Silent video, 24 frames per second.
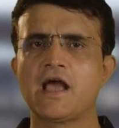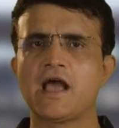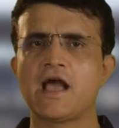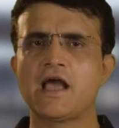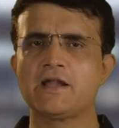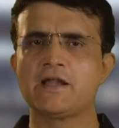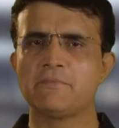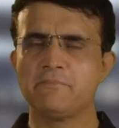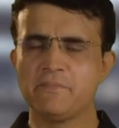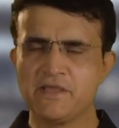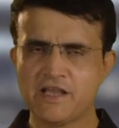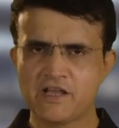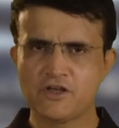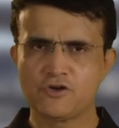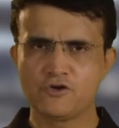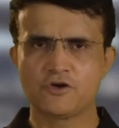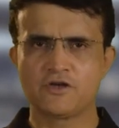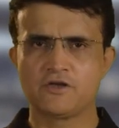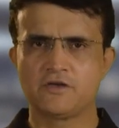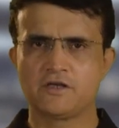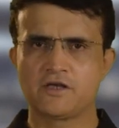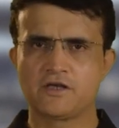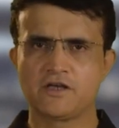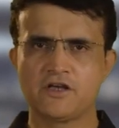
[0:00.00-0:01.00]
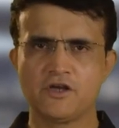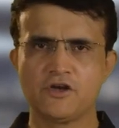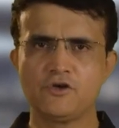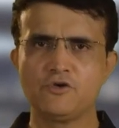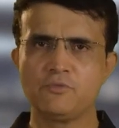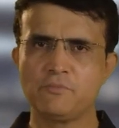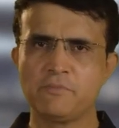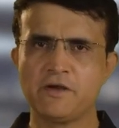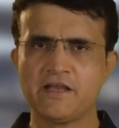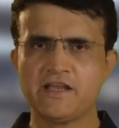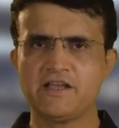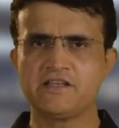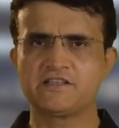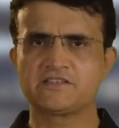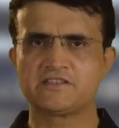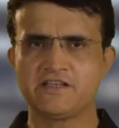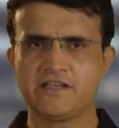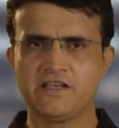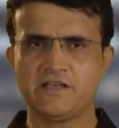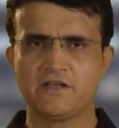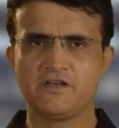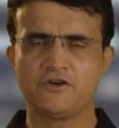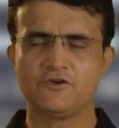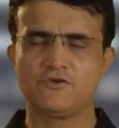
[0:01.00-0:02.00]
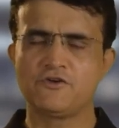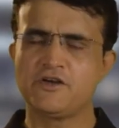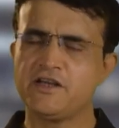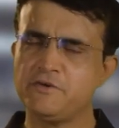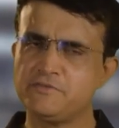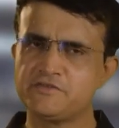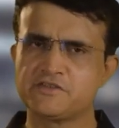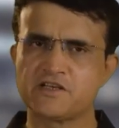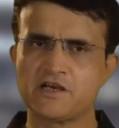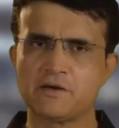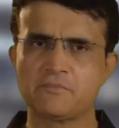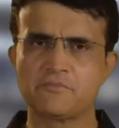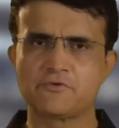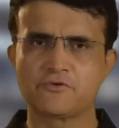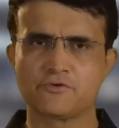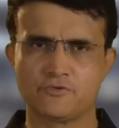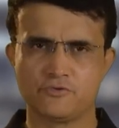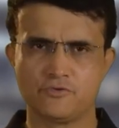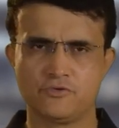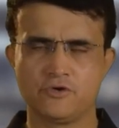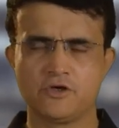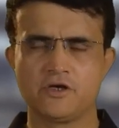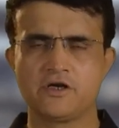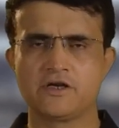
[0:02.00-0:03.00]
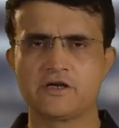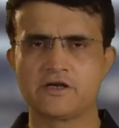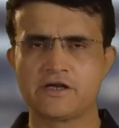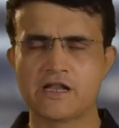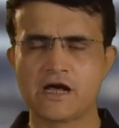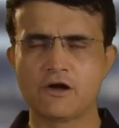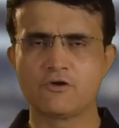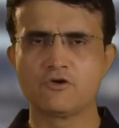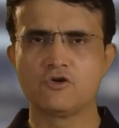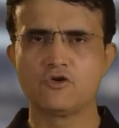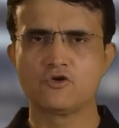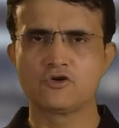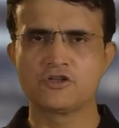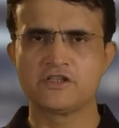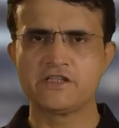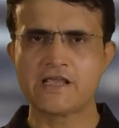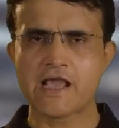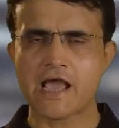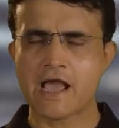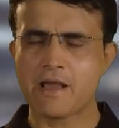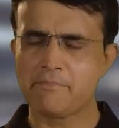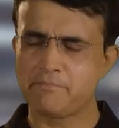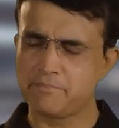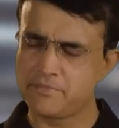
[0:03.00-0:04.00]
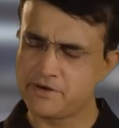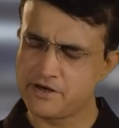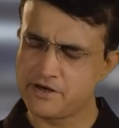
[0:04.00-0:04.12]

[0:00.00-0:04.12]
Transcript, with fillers: and make your UPSC dreams come true. Download the app